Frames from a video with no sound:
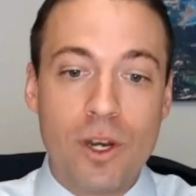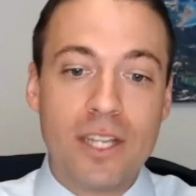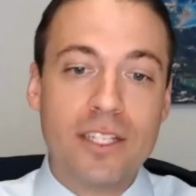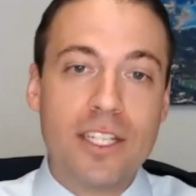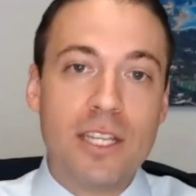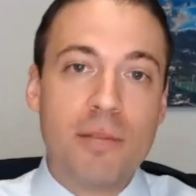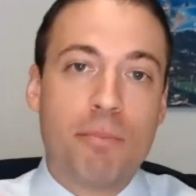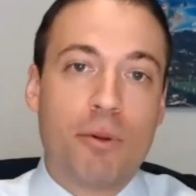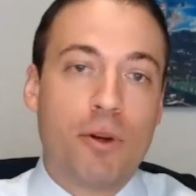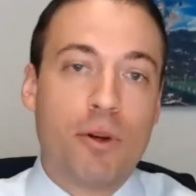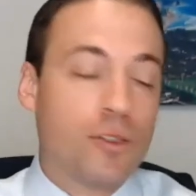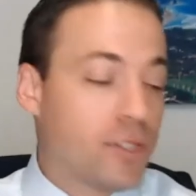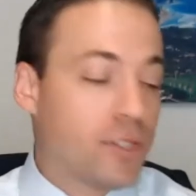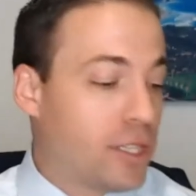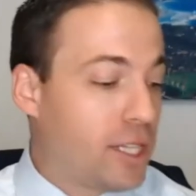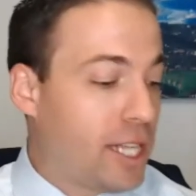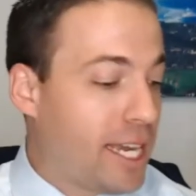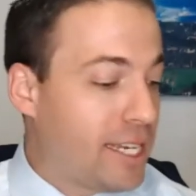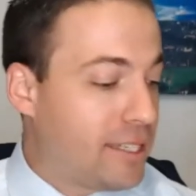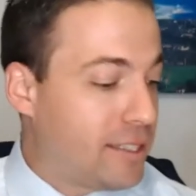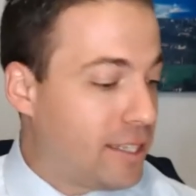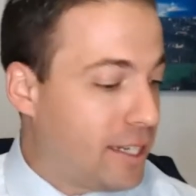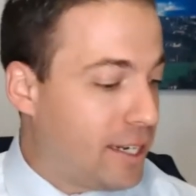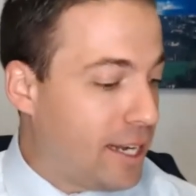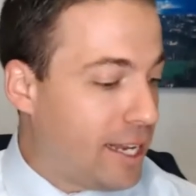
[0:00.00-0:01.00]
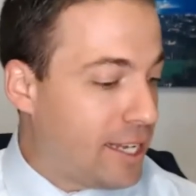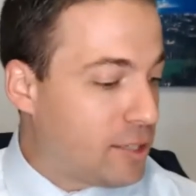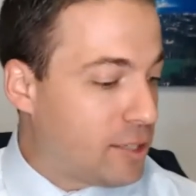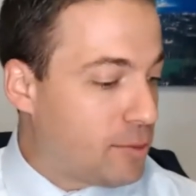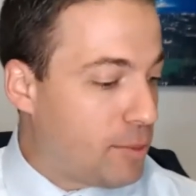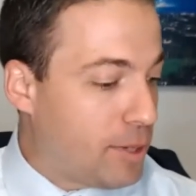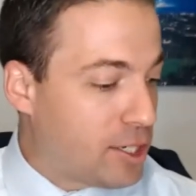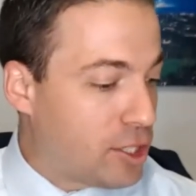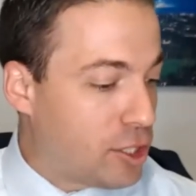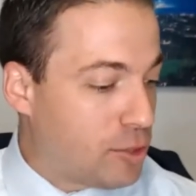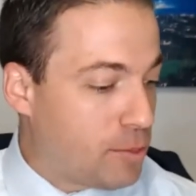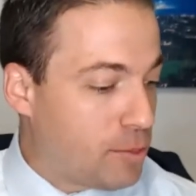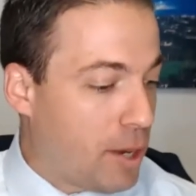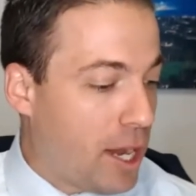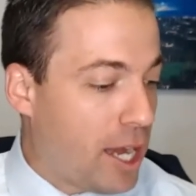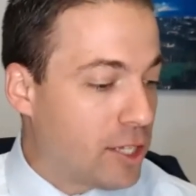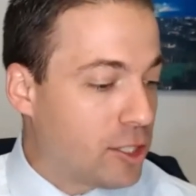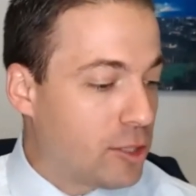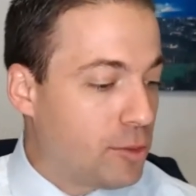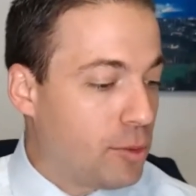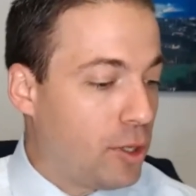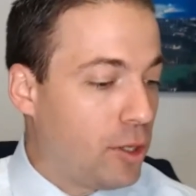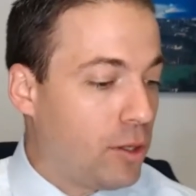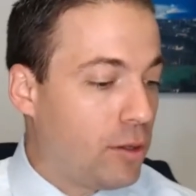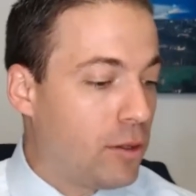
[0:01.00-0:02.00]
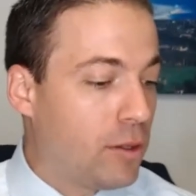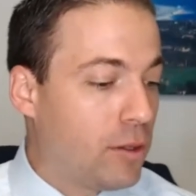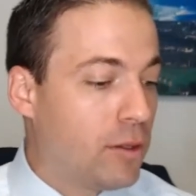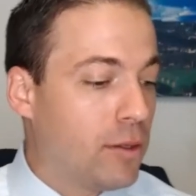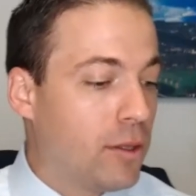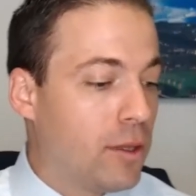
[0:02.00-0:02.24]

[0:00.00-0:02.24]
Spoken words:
to depersonalize it as much as possible,